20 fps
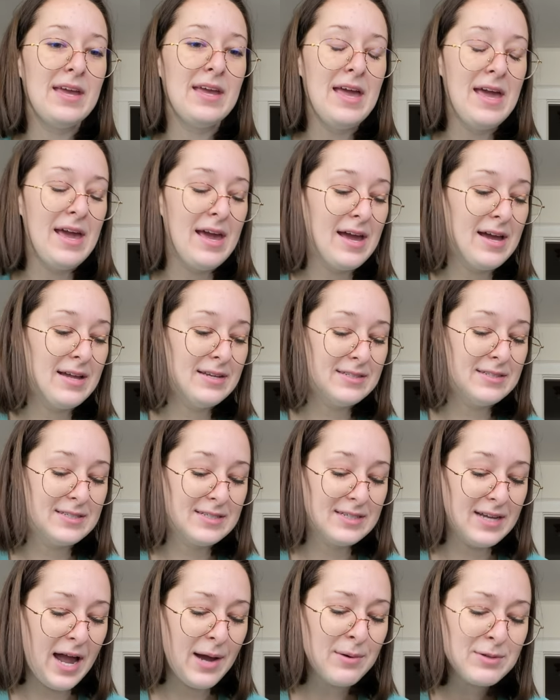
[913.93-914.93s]
And
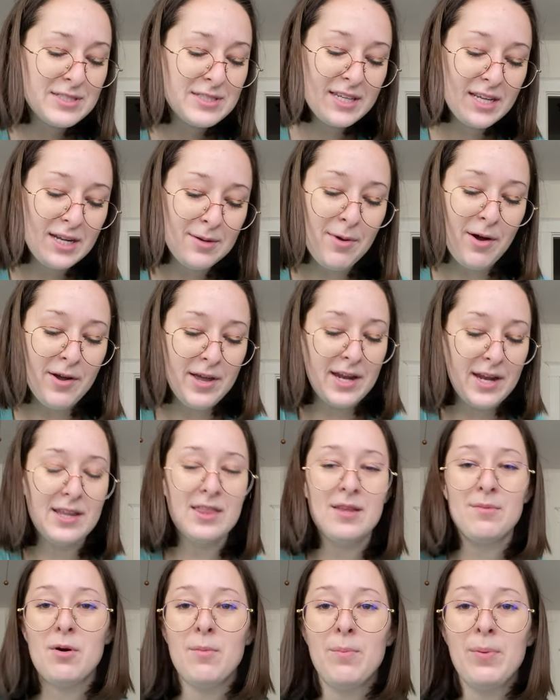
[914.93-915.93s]
I was thinking about getting
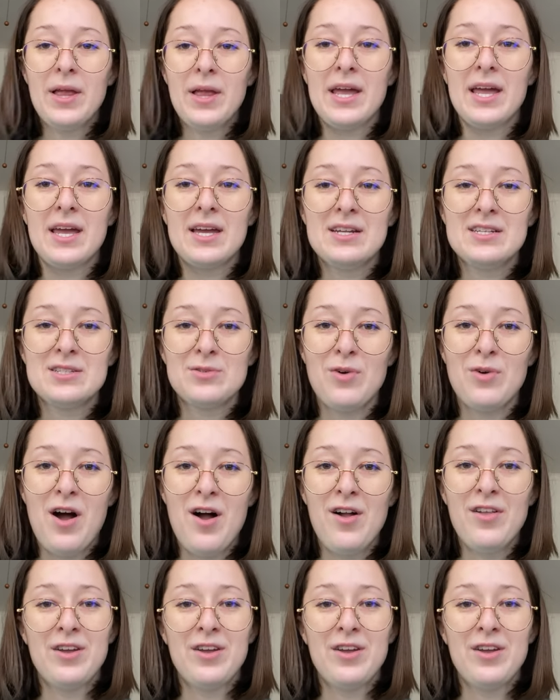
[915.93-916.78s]
them a blanket as well,